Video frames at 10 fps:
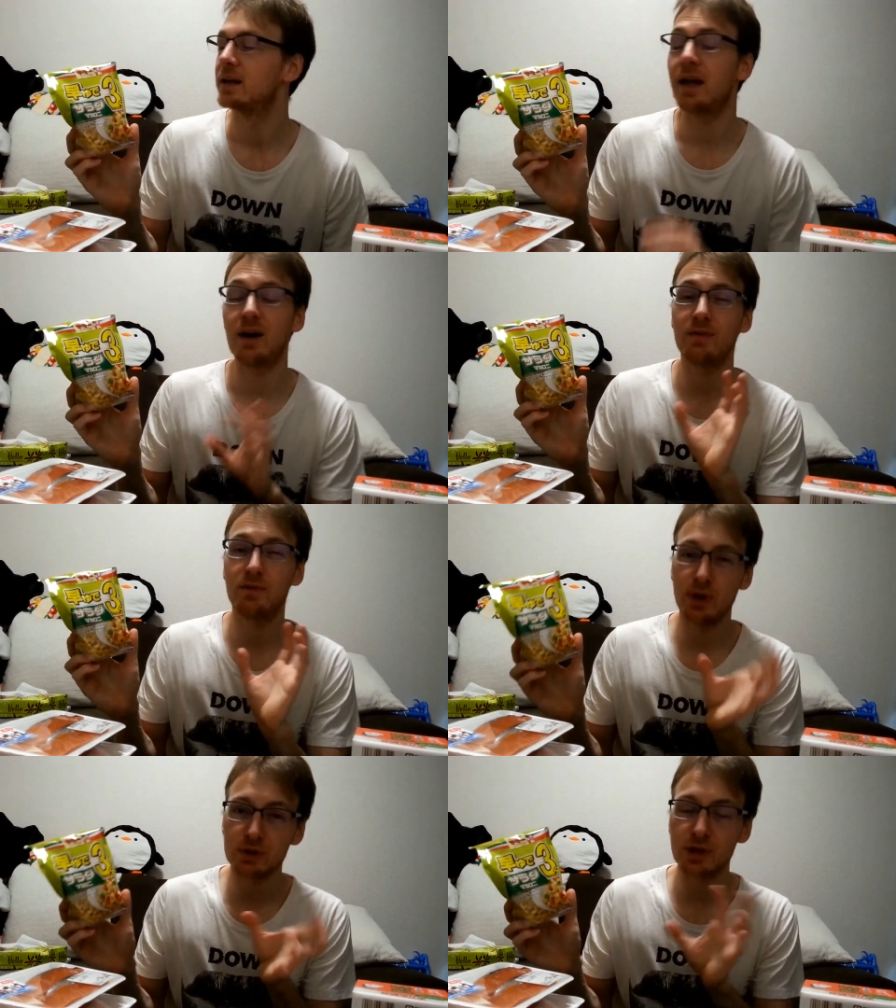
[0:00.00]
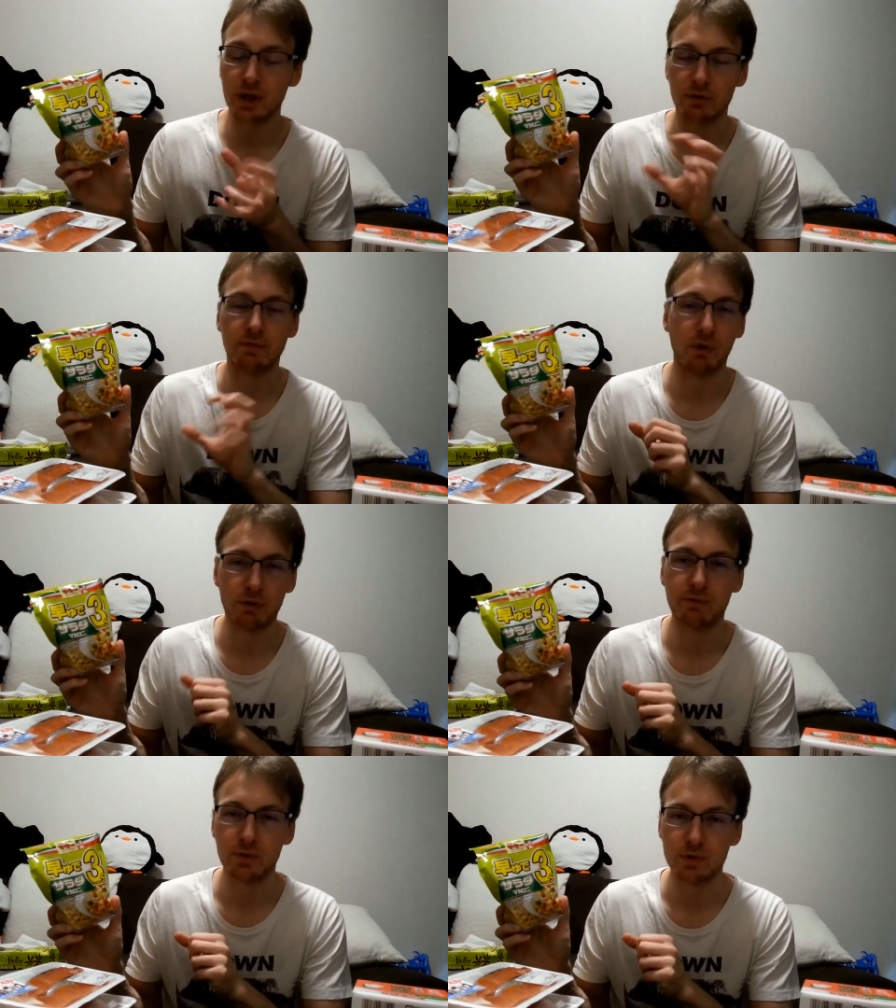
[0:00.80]
Now, if you go to like a
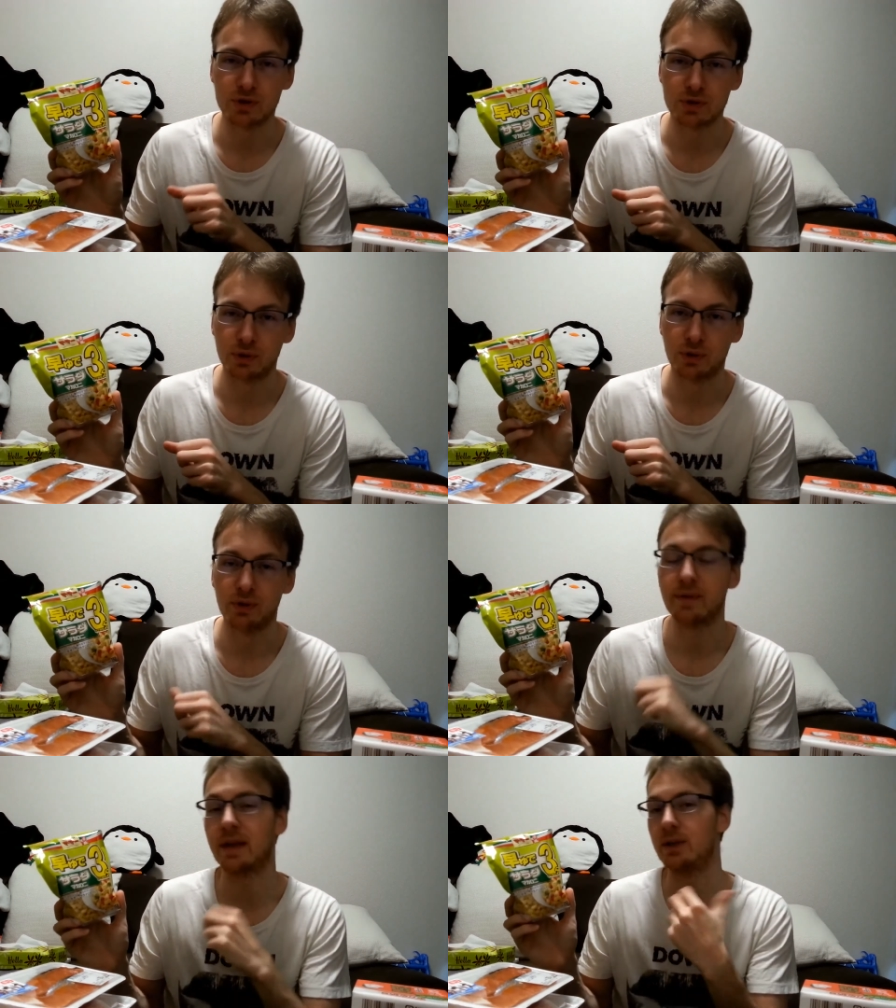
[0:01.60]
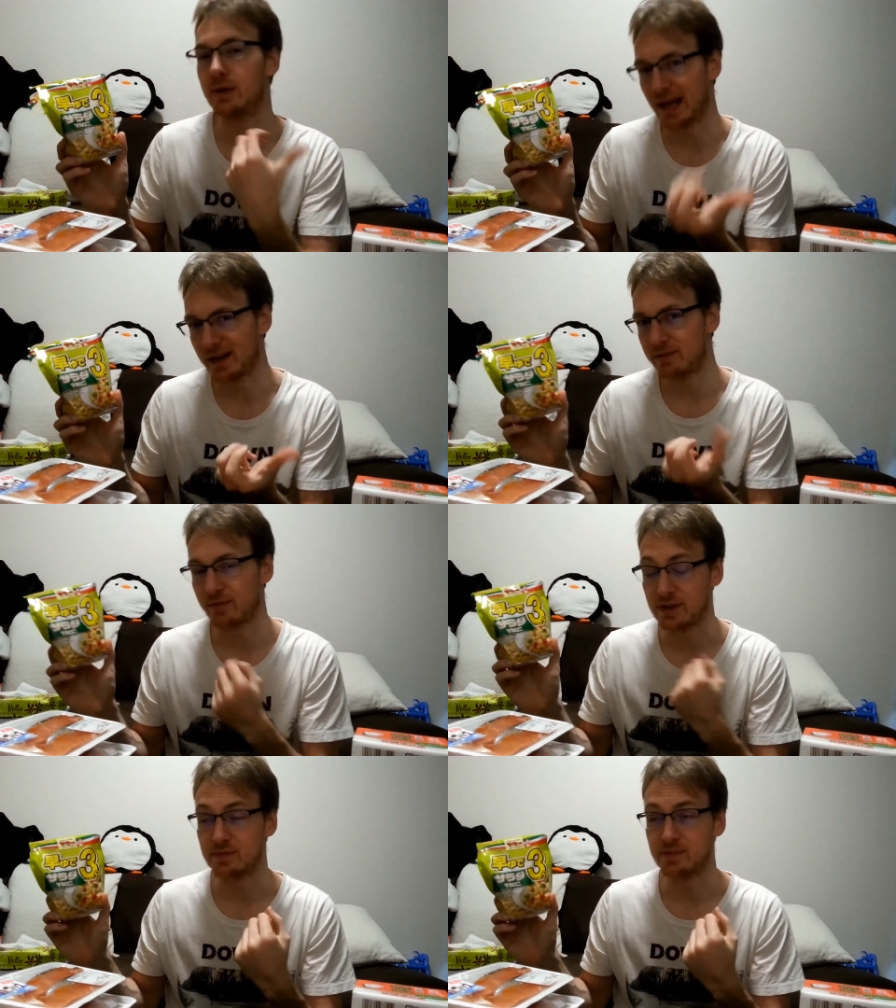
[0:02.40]
foreign food store, then you can
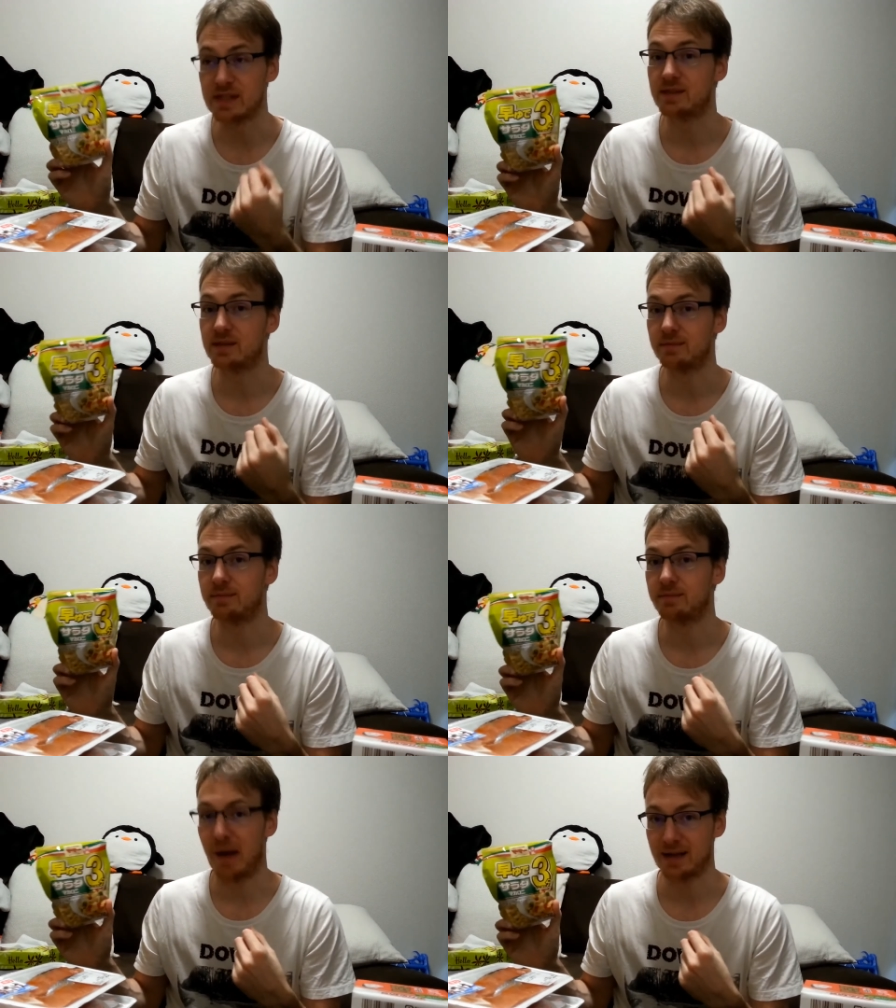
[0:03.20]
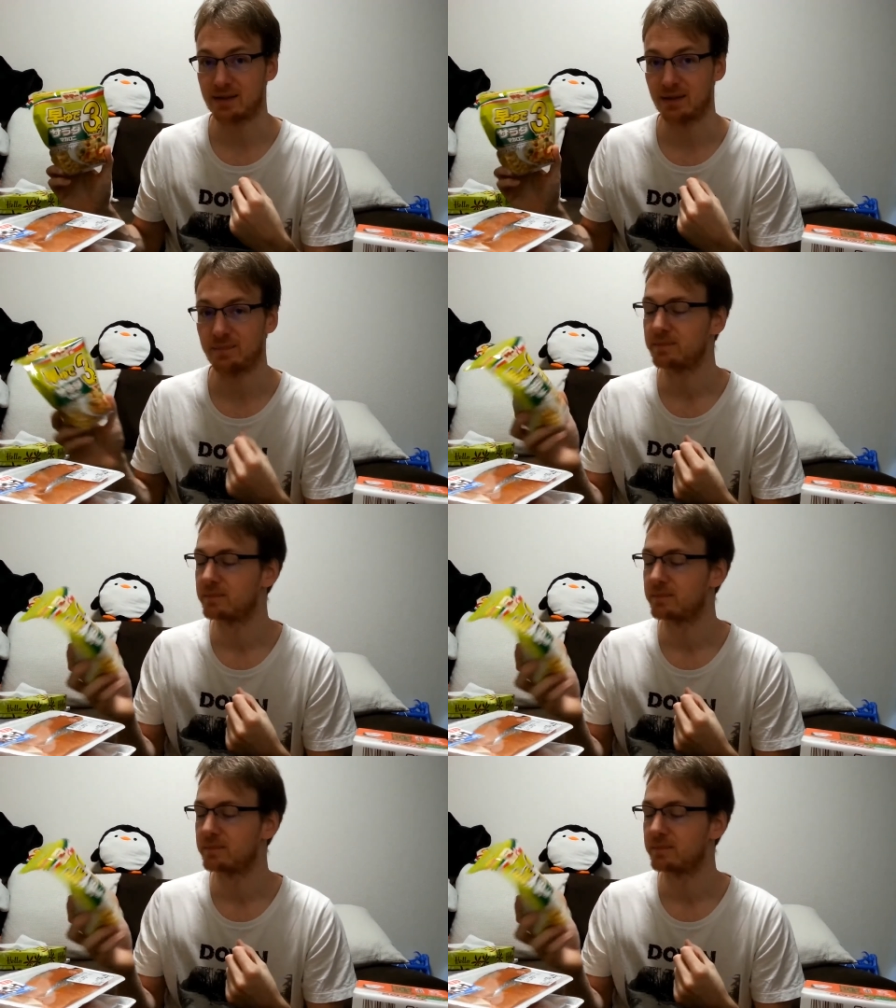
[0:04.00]
find some decent pasta,